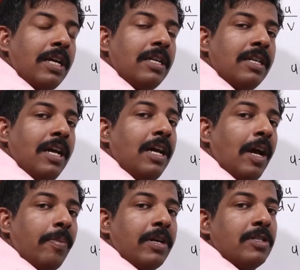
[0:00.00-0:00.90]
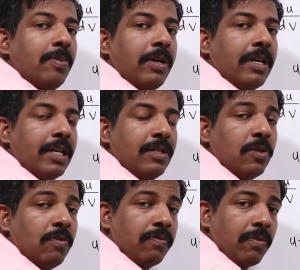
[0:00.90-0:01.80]
in the principal range
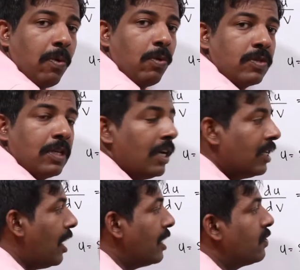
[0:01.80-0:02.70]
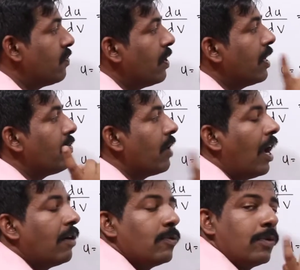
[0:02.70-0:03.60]
of cos. That's why we
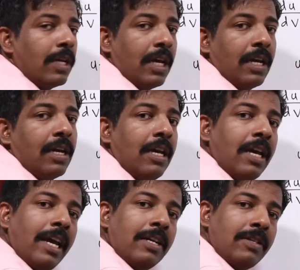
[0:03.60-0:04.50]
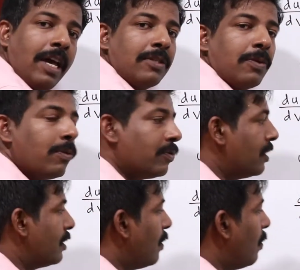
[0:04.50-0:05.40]
have to take x as cos
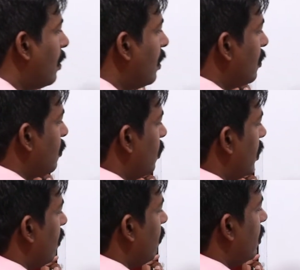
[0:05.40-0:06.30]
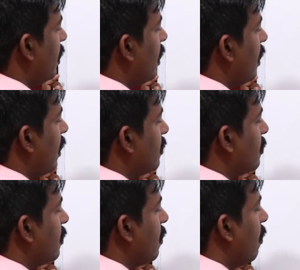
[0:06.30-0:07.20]
theta only. So here we will take x
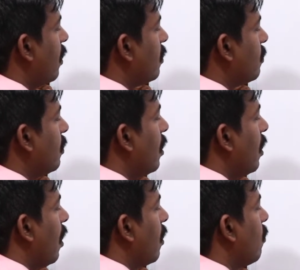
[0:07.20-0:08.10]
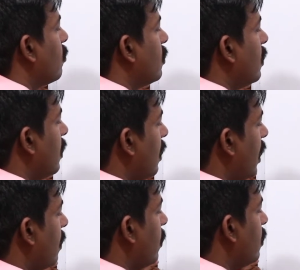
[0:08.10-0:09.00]
is equal to cos theta.
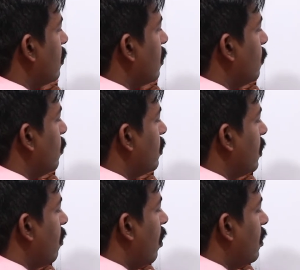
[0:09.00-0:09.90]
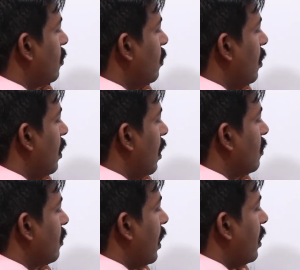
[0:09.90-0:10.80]
That means u is equal to
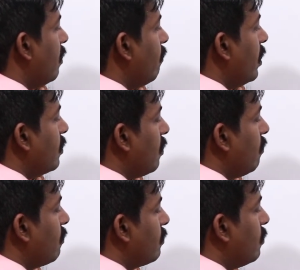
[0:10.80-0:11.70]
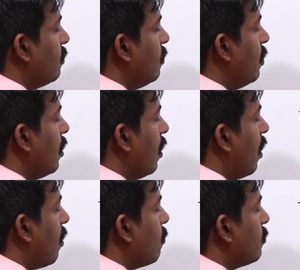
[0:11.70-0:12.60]
sine inverse of
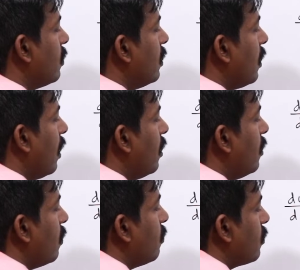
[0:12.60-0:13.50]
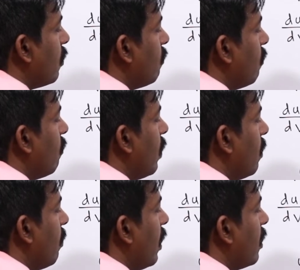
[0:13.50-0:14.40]
2 cos theta into root of
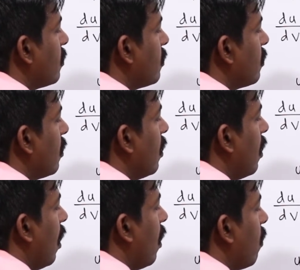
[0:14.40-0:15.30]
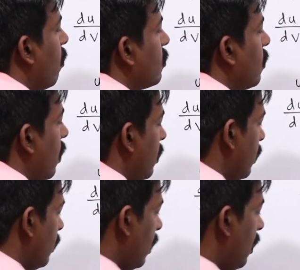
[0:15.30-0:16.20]
1 minus cos square
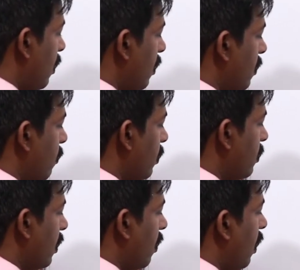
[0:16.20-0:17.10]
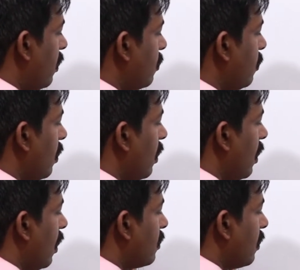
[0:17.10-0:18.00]
theta. U is equal to
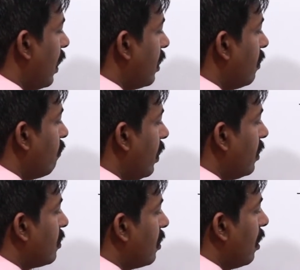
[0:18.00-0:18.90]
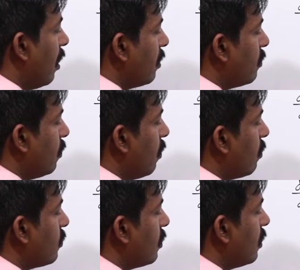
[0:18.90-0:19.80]
sine inverse 2
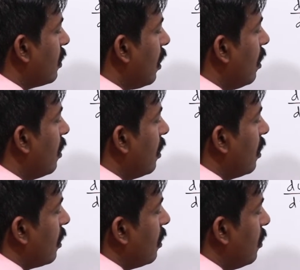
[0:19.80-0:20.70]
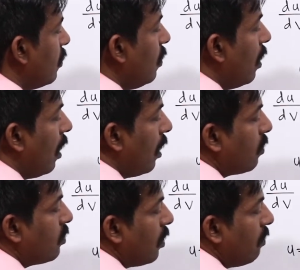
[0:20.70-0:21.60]
cos theta into
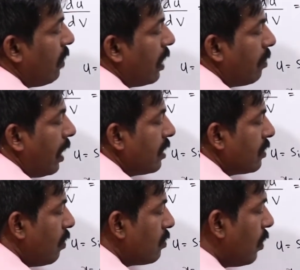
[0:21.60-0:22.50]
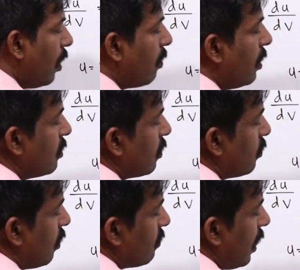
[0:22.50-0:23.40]
root of 1 minus cos square means
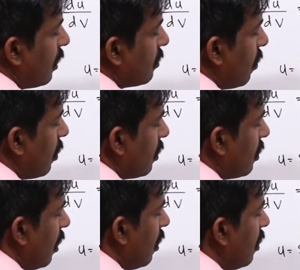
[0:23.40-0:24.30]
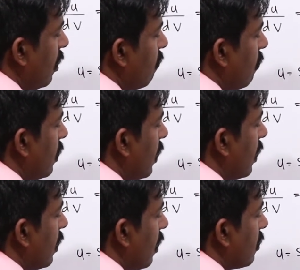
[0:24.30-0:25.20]
root of sine square theta. We will take
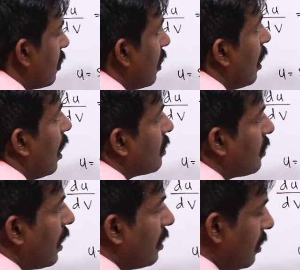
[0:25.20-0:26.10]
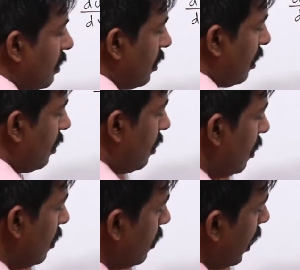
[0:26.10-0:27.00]
it as sine theta.
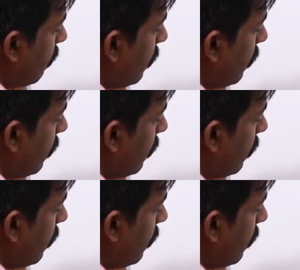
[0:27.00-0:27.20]
That